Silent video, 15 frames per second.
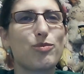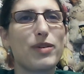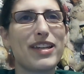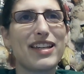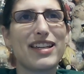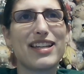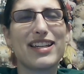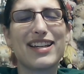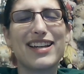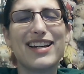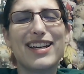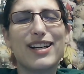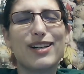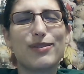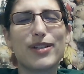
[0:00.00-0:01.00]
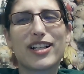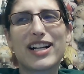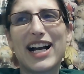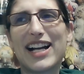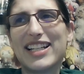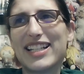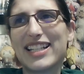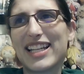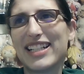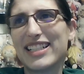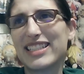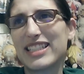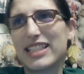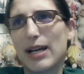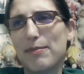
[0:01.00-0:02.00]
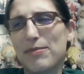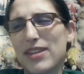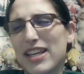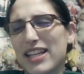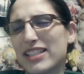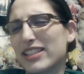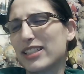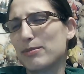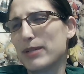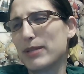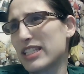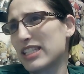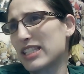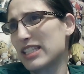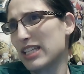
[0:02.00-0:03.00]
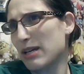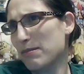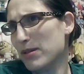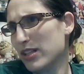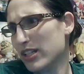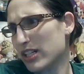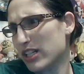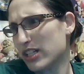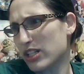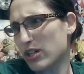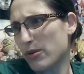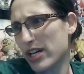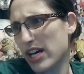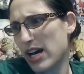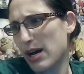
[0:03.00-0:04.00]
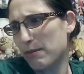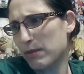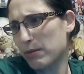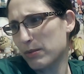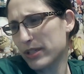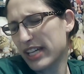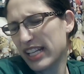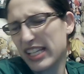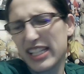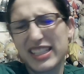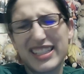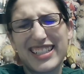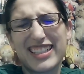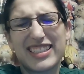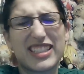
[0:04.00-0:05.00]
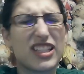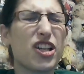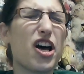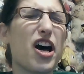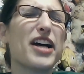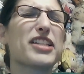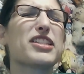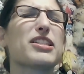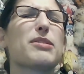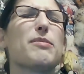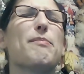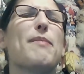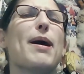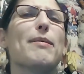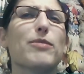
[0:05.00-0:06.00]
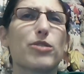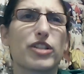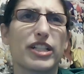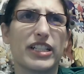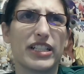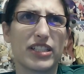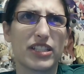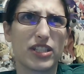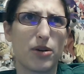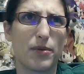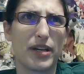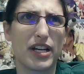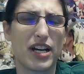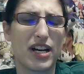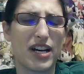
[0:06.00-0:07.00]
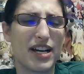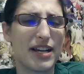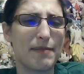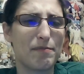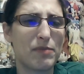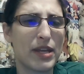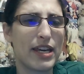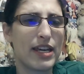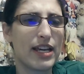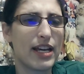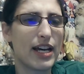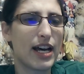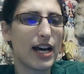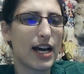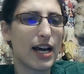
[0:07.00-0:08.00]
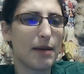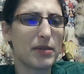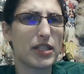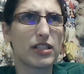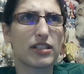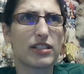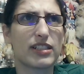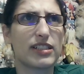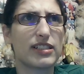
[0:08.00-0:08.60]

we are kind of getting something a little bit similar going on, where we're getting these lost memories going on, and they're